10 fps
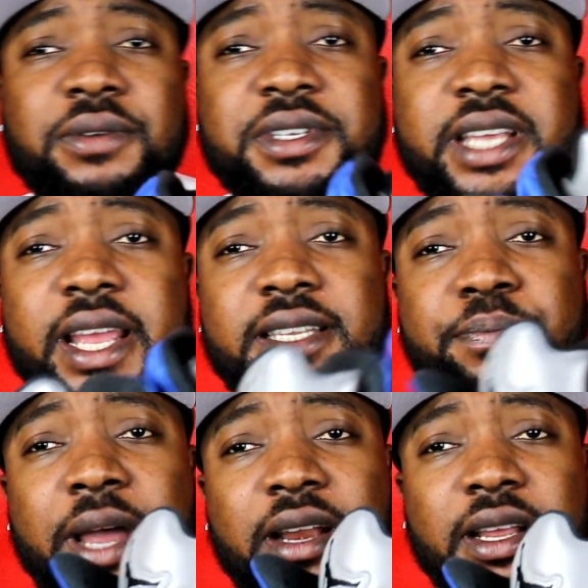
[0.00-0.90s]
I would say
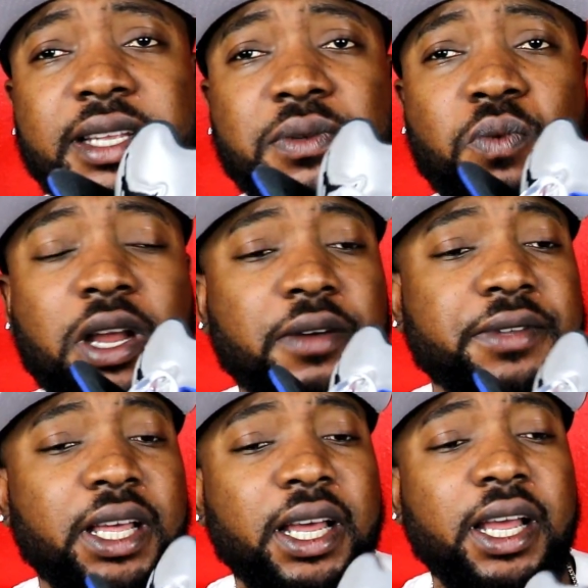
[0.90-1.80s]
it's one
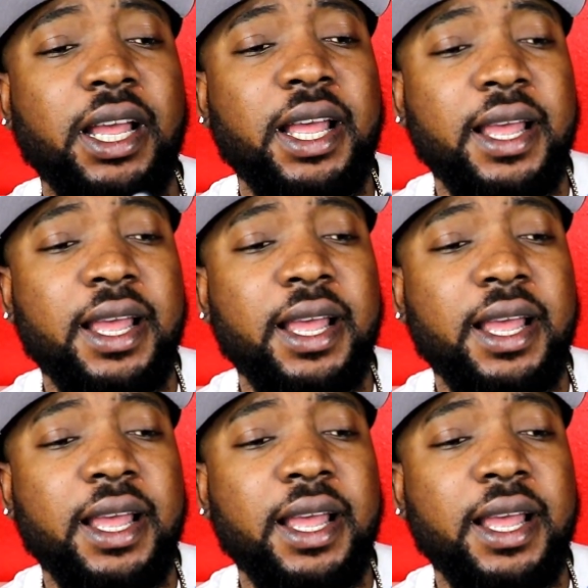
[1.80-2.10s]
of the